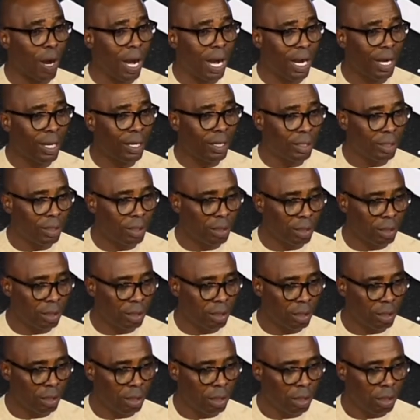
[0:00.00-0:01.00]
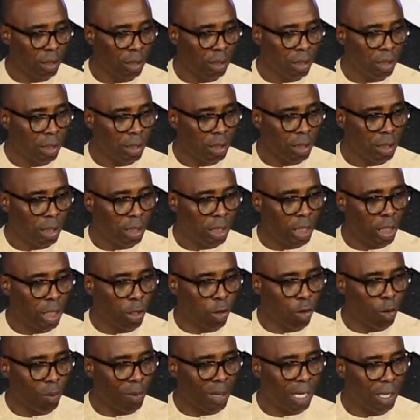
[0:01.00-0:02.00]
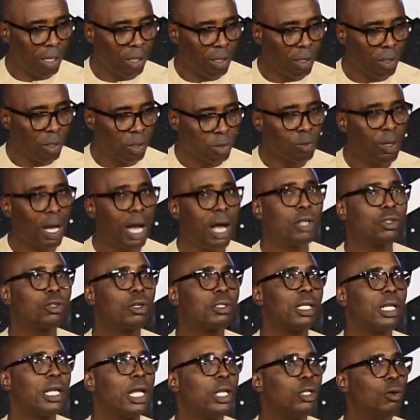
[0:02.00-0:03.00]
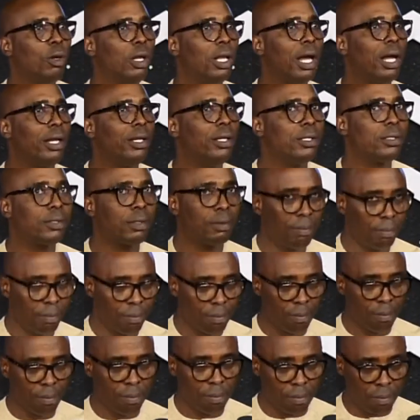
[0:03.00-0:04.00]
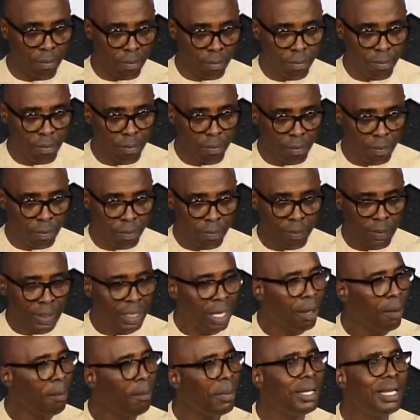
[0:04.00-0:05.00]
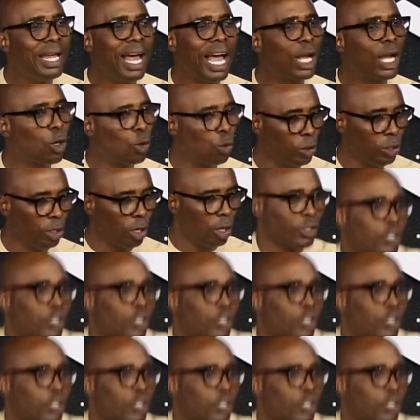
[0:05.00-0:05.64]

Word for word: you are a Roman. So I also started doing like this. But I could